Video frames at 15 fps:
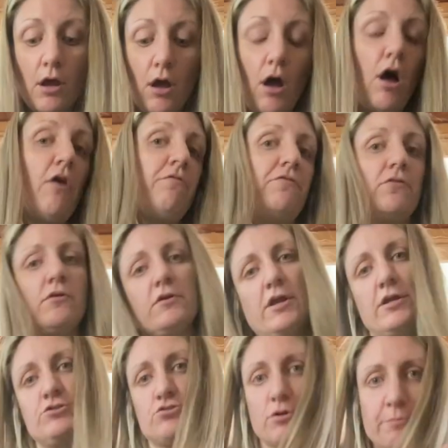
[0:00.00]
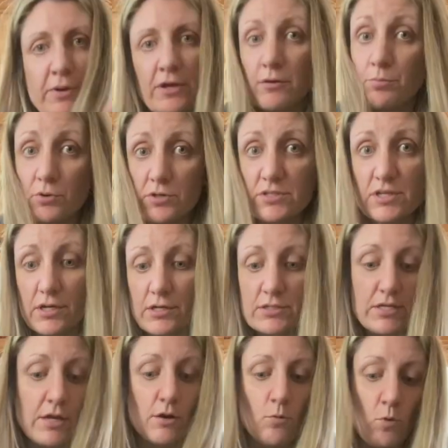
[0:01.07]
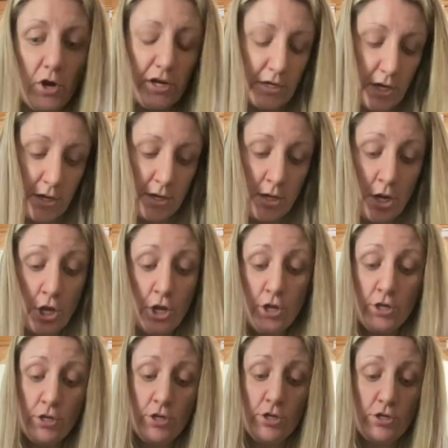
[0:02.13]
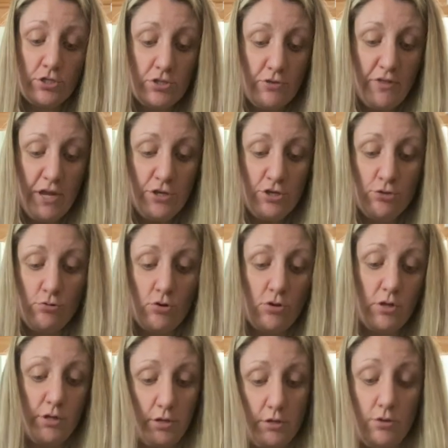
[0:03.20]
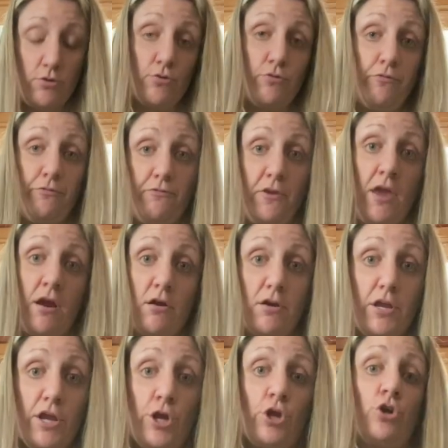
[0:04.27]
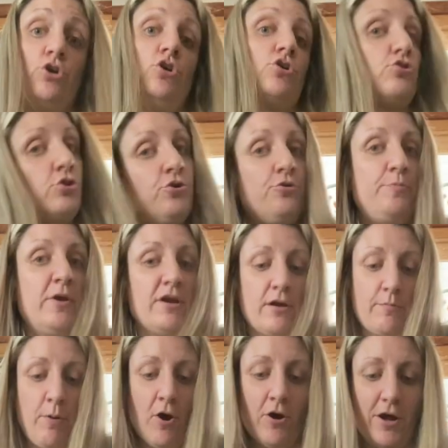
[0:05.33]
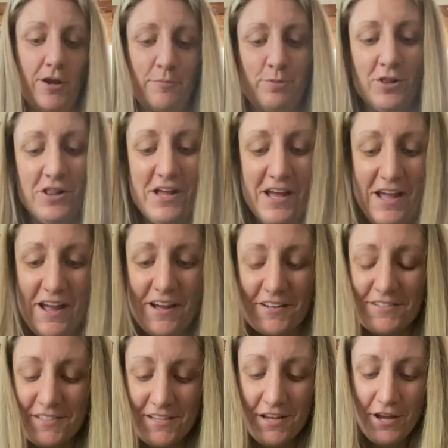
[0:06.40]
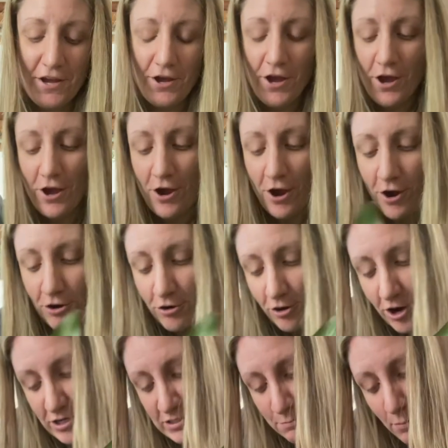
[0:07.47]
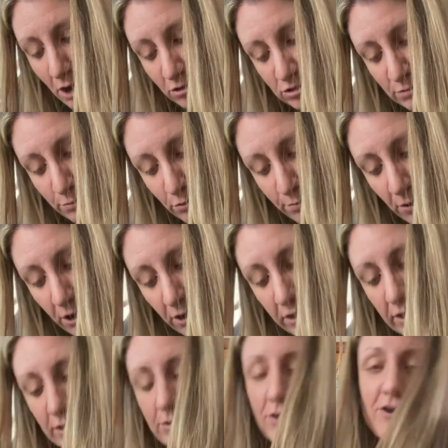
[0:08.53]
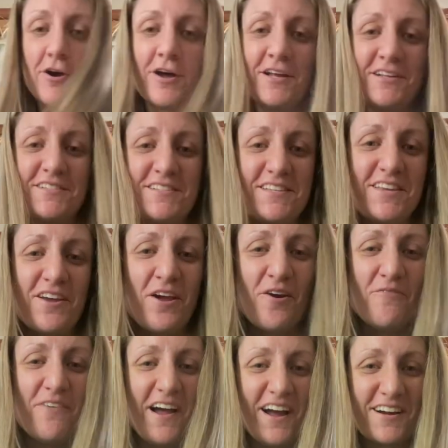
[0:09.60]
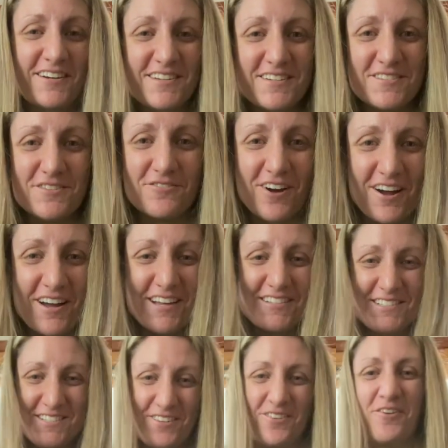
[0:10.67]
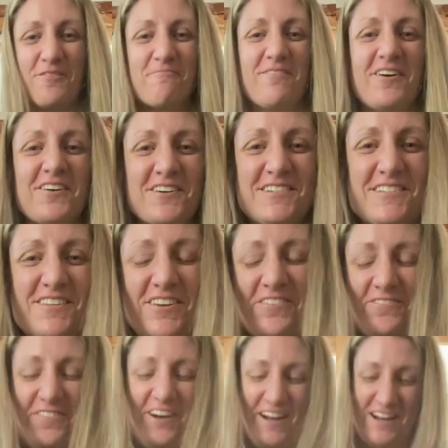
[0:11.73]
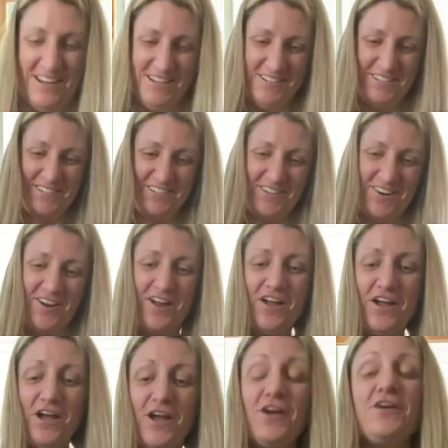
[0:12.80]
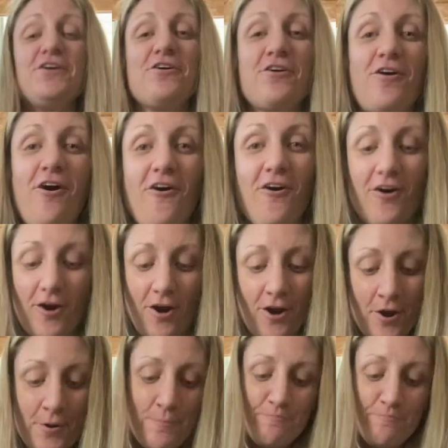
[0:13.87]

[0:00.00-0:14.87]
A Philodendron Pink Princess and a white knight. So then you look like a goof carrying two big potted plants across multiple parking lots to go back to Starbucks to find your car.